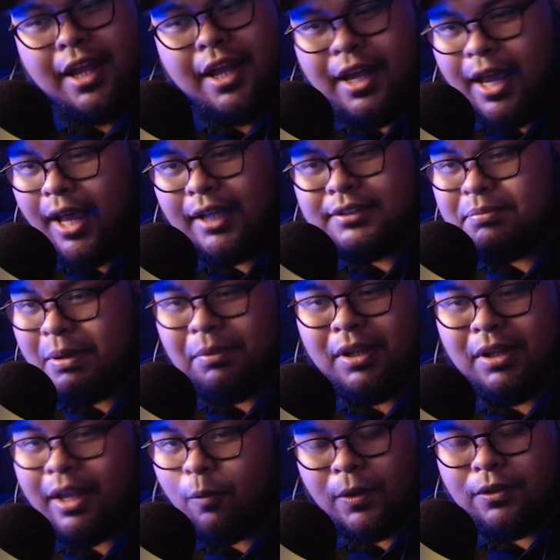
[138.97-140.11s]
has maybe
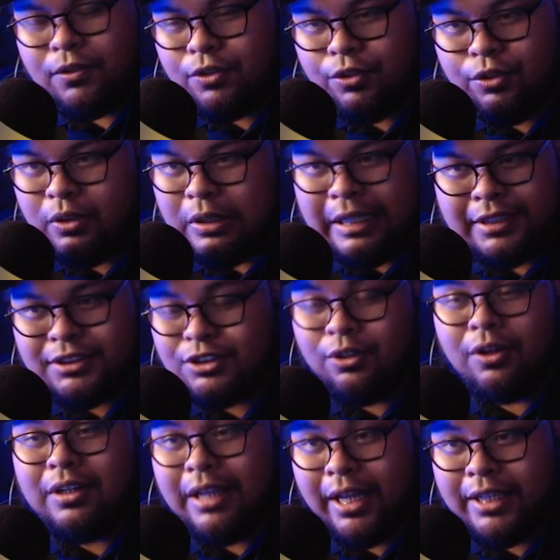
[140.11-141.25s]
like 1 or 2 that's
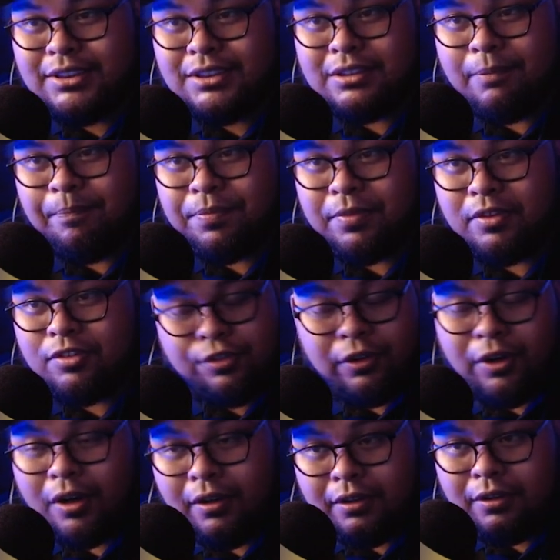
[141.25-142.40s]
not as
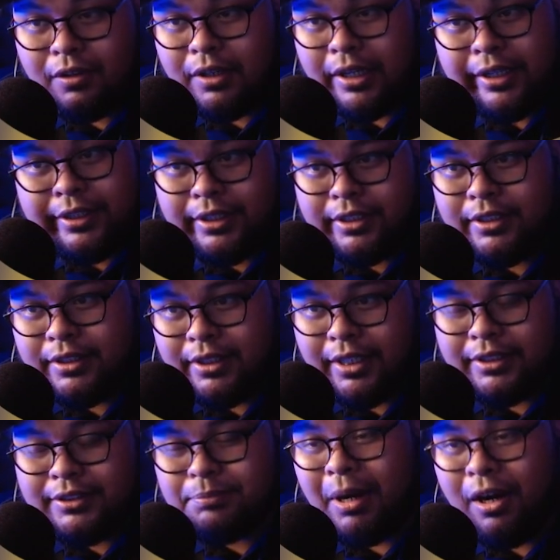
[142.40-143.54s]
strong or
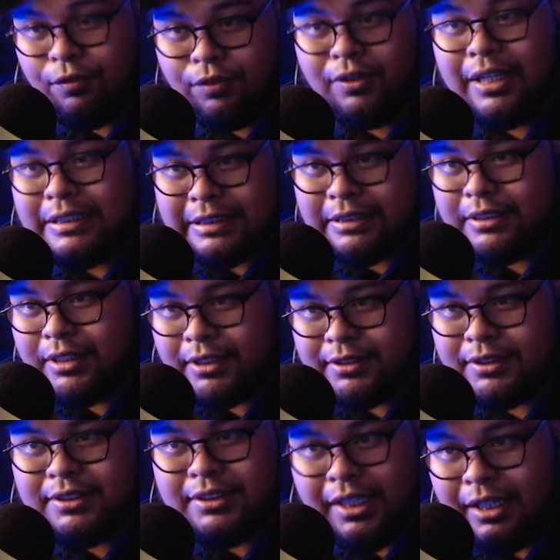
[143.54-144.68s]
as powerful as
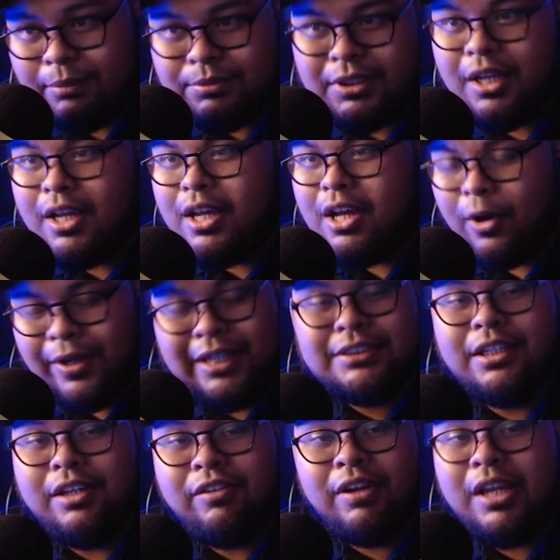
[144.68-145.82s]
it seems, or it
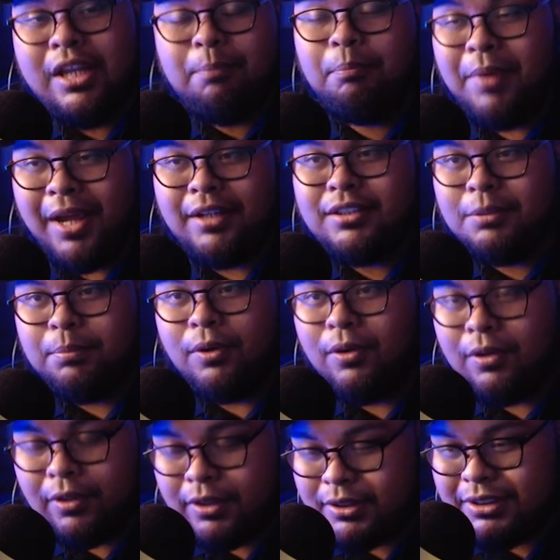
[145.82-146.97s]
doesn't really impact the
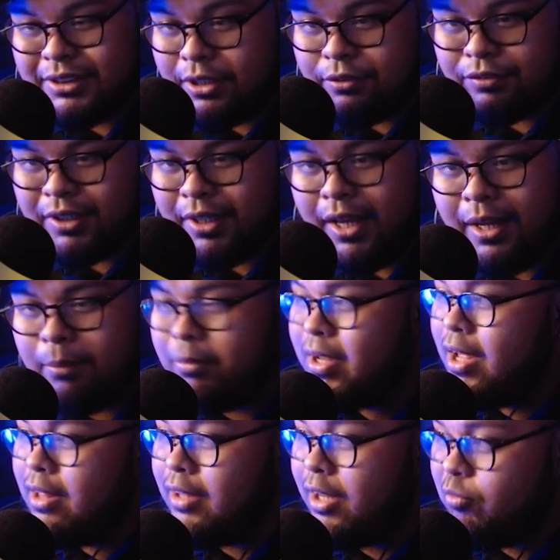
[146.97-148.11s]
board or the state of the game,
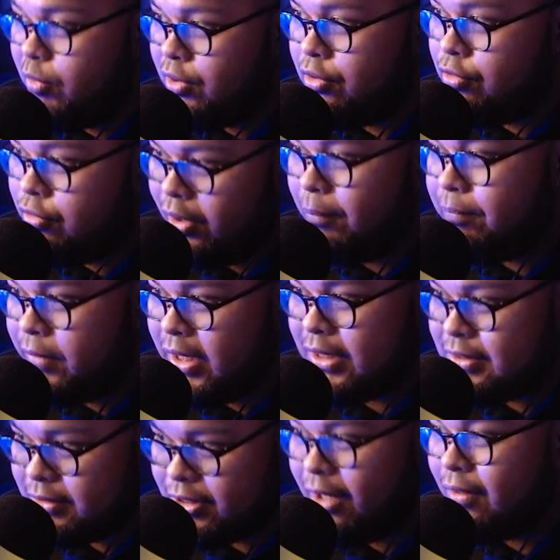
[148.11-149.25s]
then when you drop
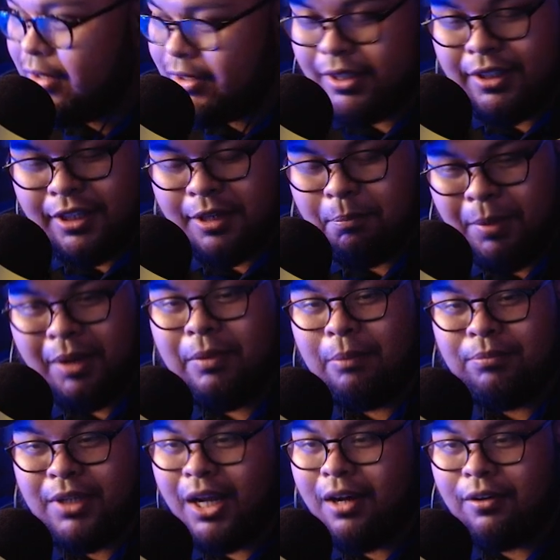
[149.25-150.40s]
this Charlotte Linlin Big
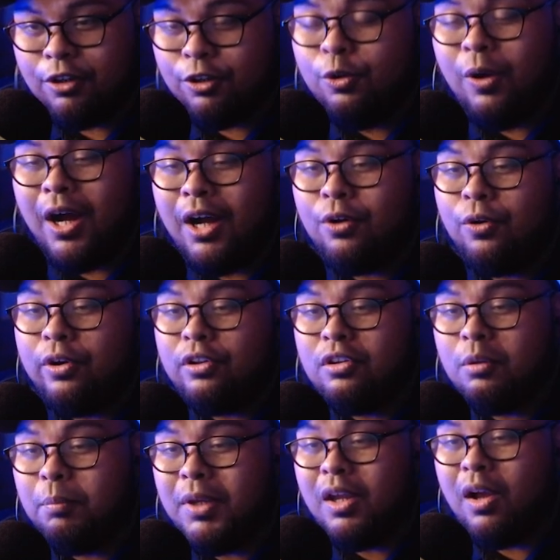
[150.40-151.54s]
Mom down, you are going to
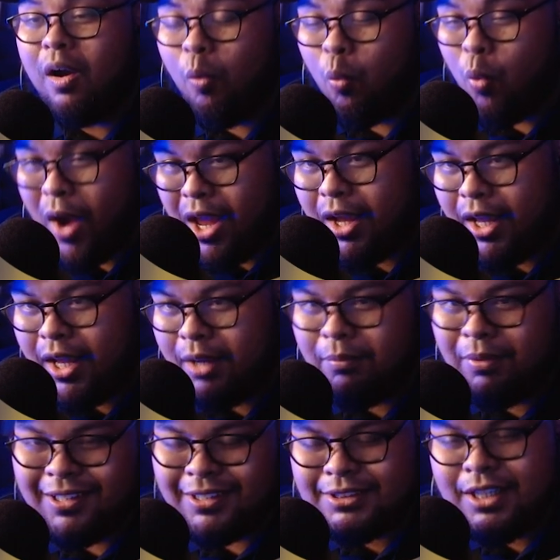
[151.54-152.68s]
be way ahead,
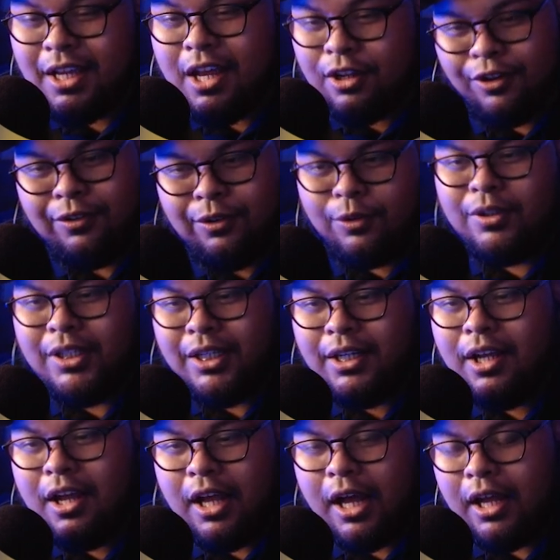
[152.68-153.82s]
because not only
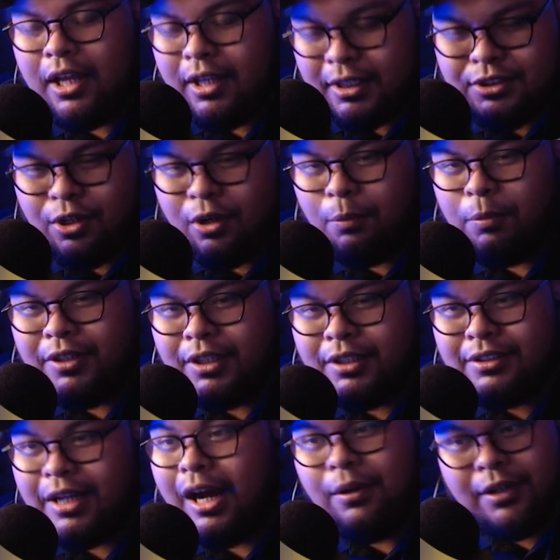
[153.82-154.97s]
is your opponent
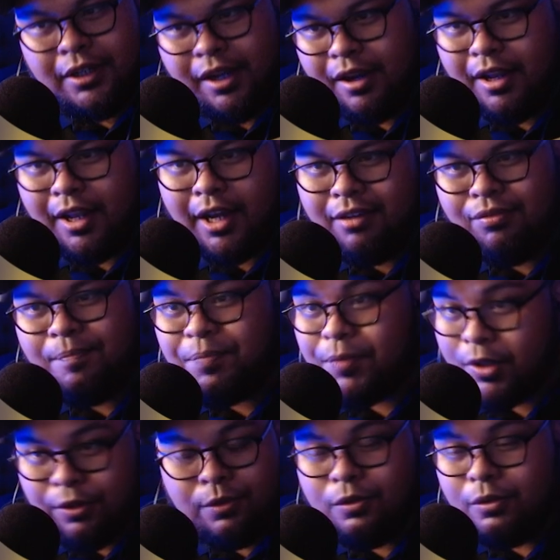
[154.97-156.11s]
down another life,
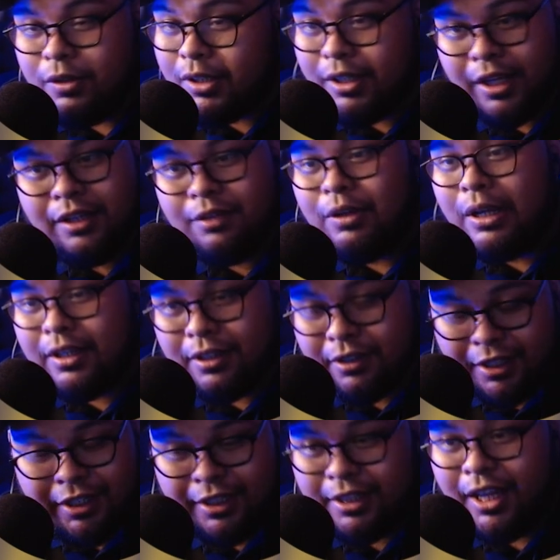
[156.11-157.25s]
you gain
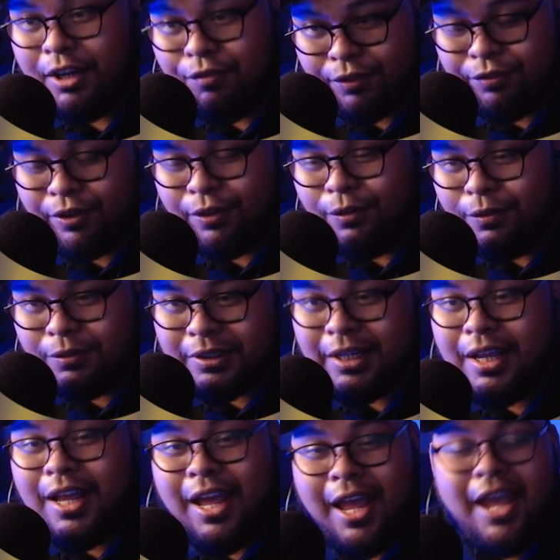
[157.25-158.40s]
a life of your own,
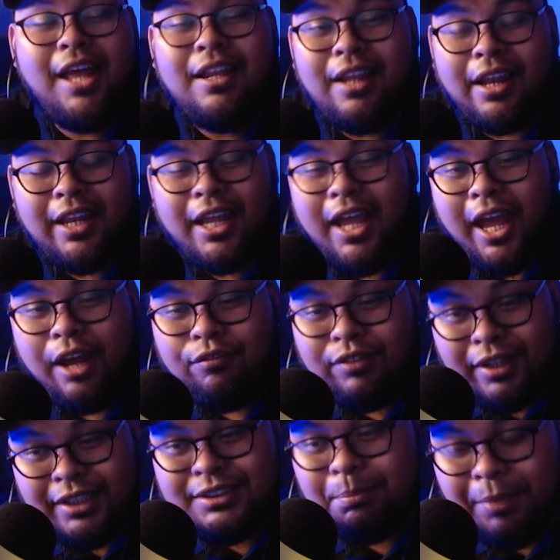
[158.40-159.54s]
and they have
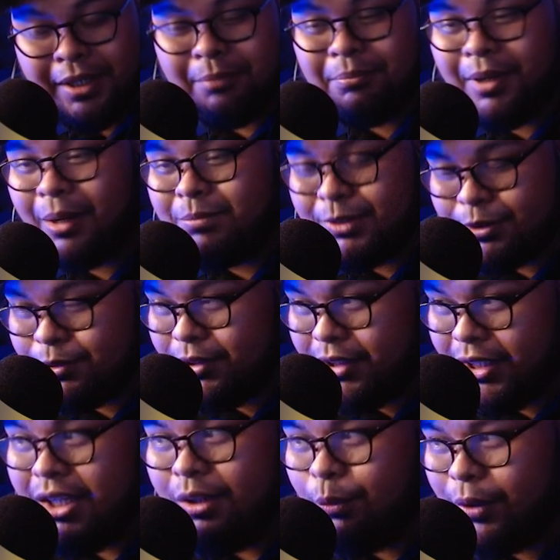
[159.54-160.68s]
this Big Mom to
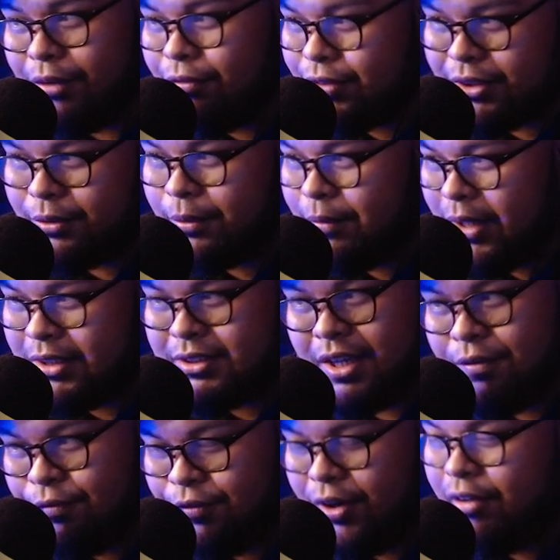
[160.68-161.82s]
deal with. So it's a
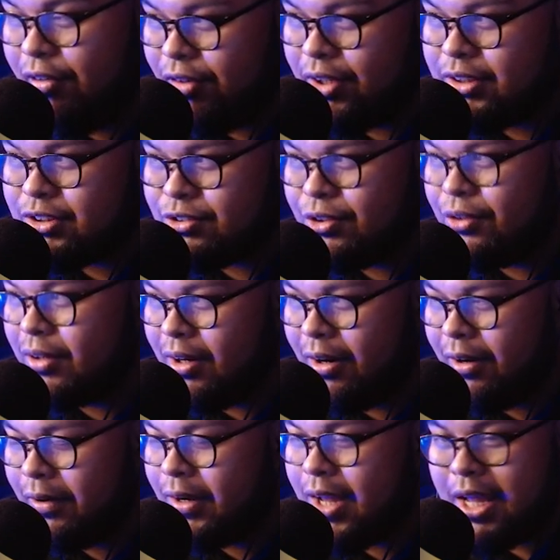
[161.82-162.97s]
very strong
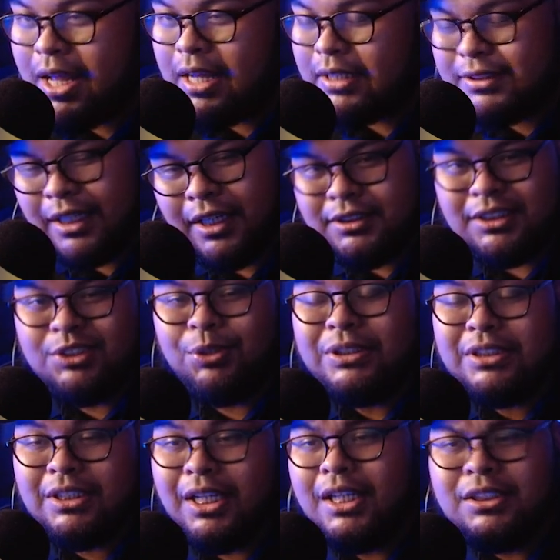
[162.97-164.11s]
card. Second
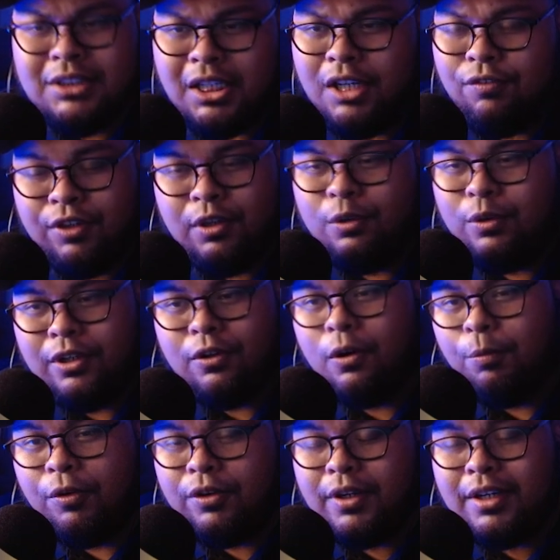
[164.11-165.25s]
situation is if you and your
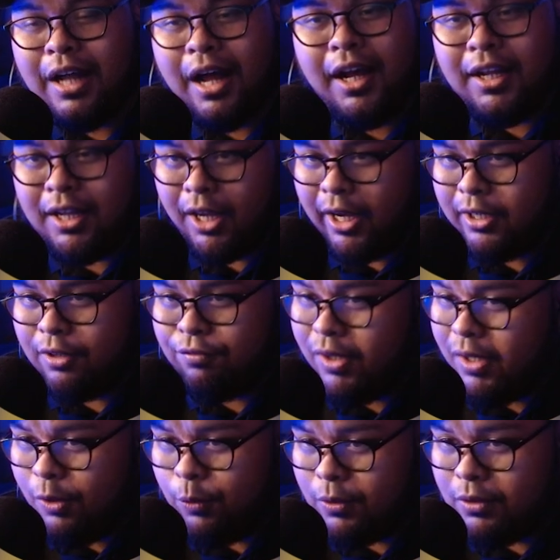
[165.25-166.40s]
opponent are kind of
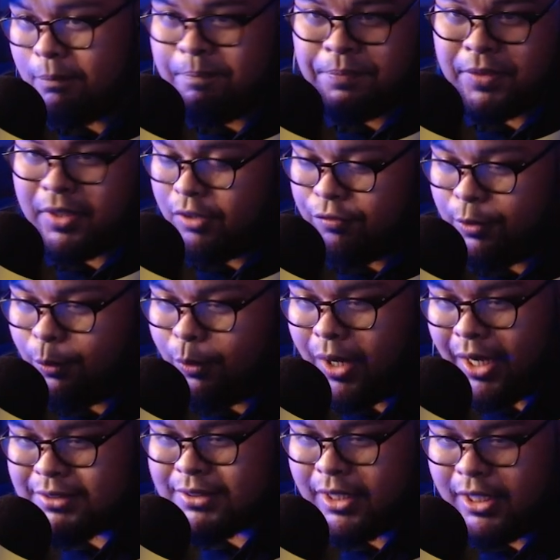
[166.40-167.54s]
equal. If you
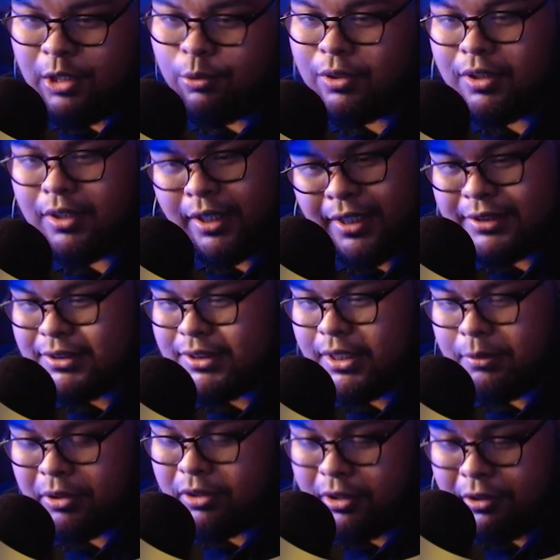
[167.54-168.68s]
guys are equal, and let's say in
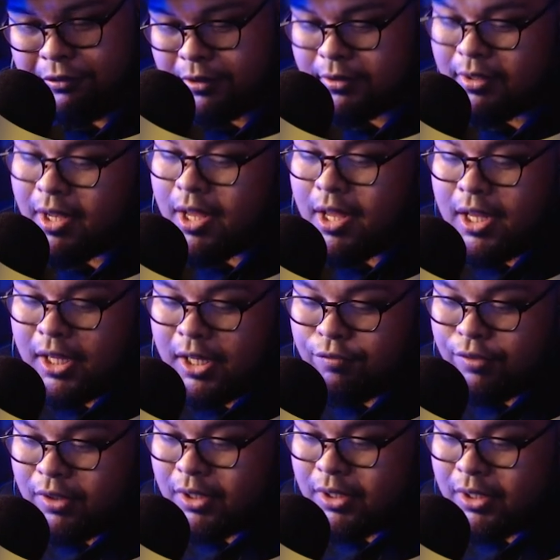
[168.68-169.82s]
material, if
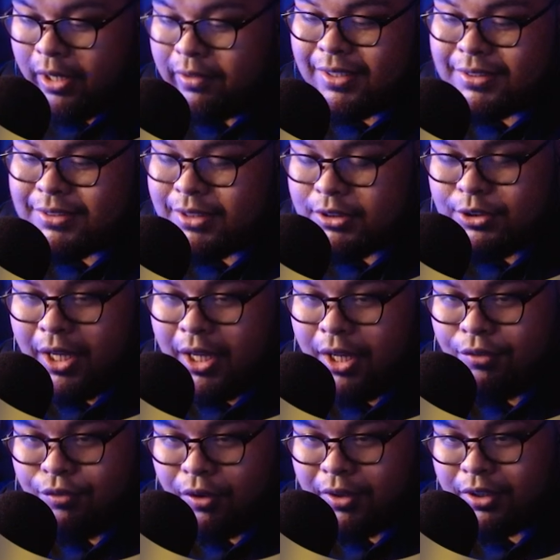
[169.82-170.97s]
the characters that you
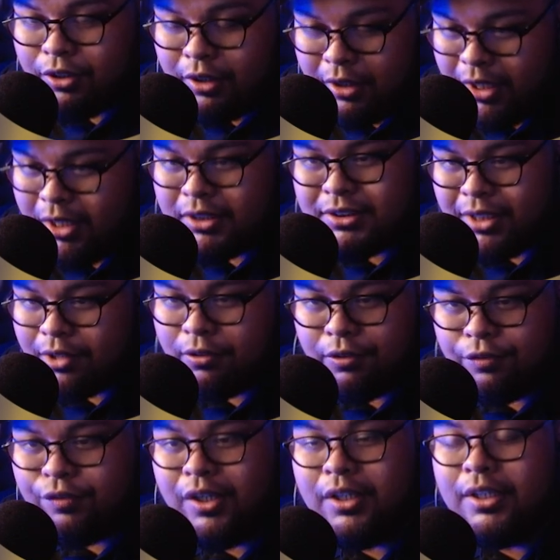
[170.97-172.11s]
have on each side of the
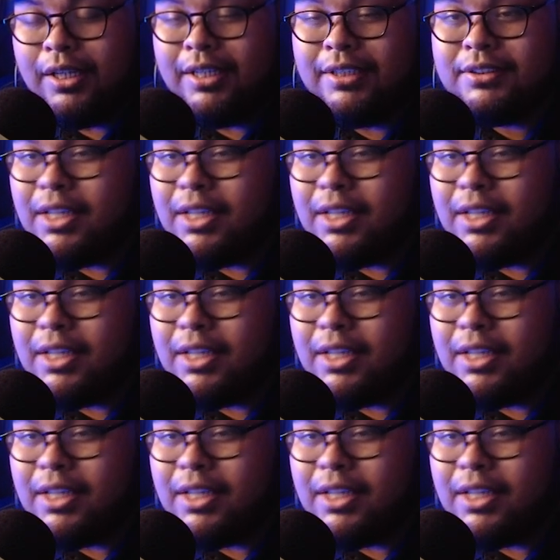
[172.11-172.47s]
field is